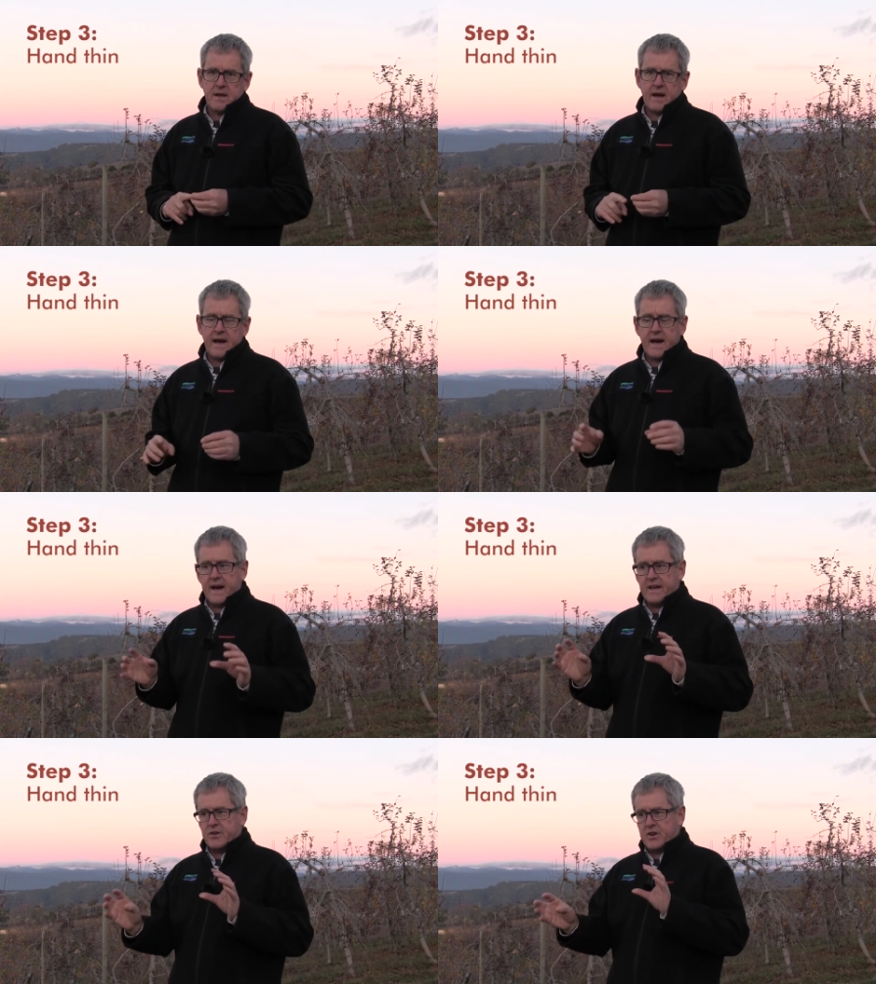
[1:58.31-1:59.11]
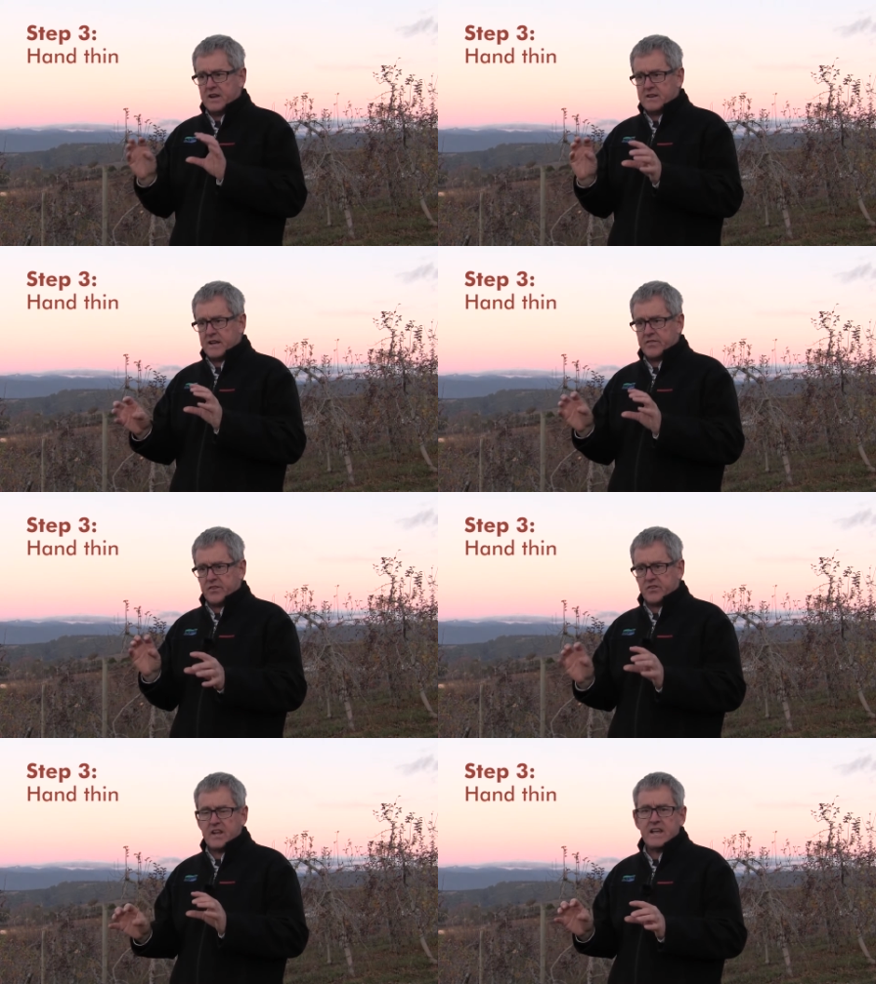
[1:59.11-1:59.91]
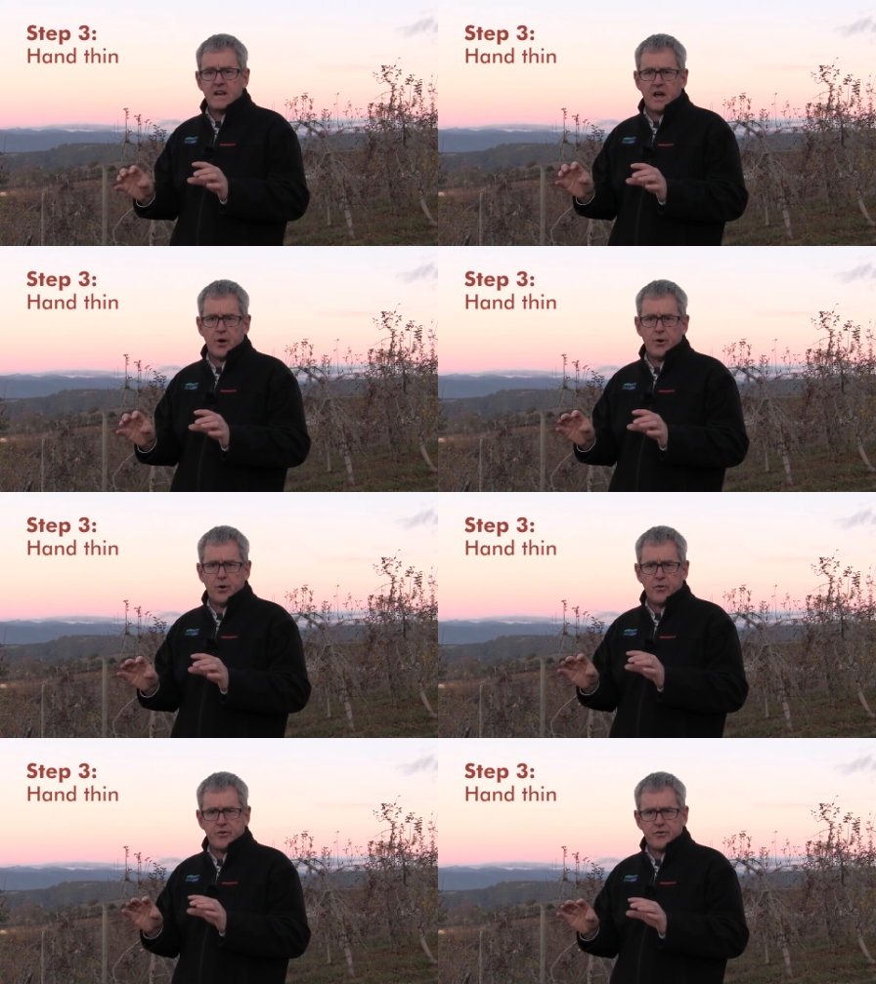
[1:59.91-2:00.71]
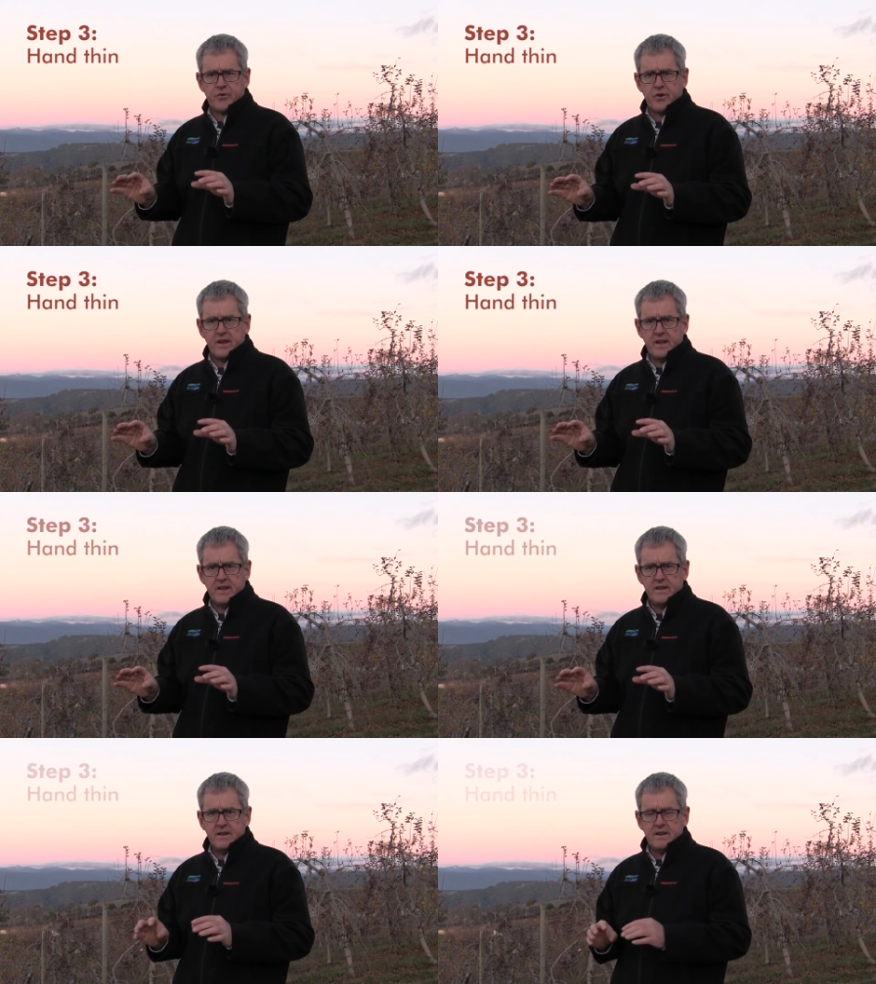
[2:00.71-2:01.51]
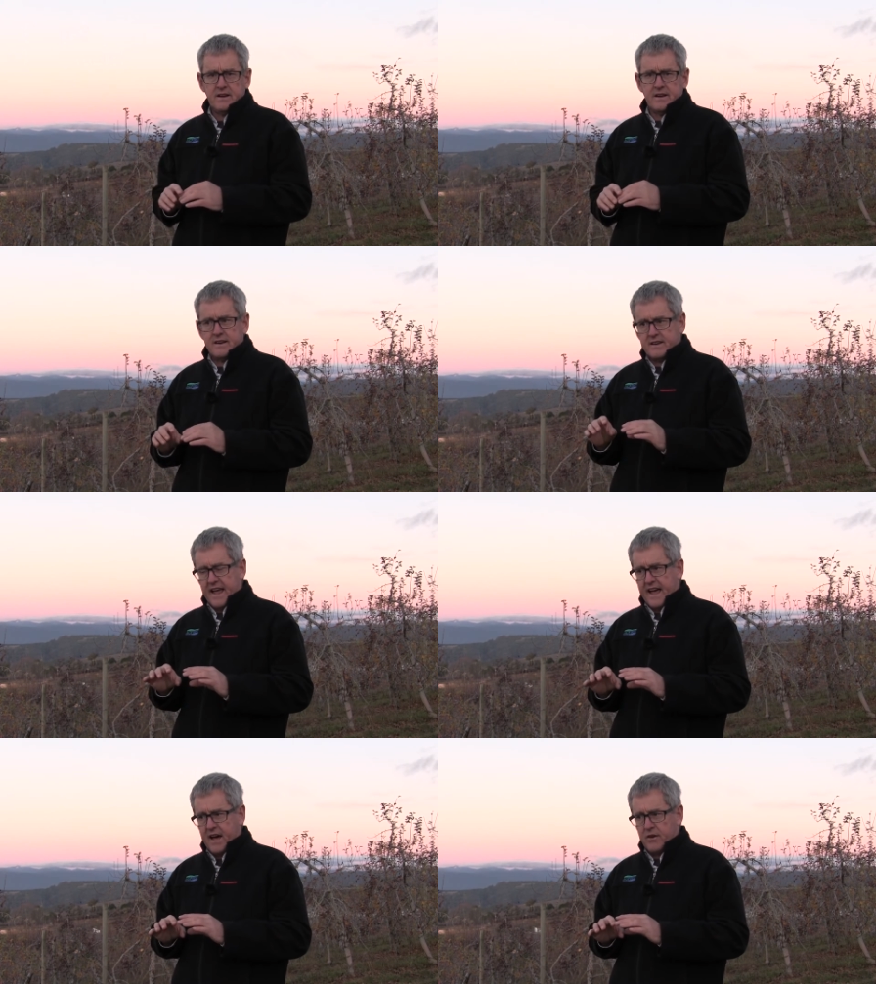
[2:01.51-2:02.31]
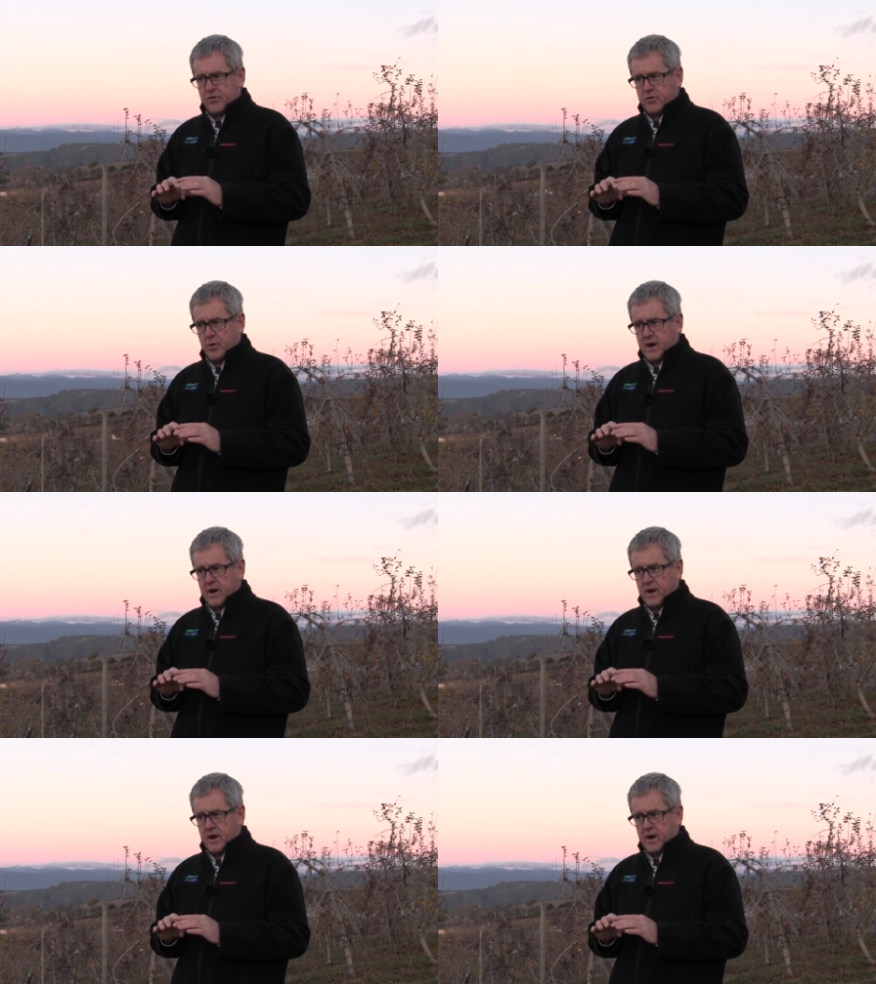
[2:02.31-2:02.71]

Uh, you need to get the seed load on the tree down to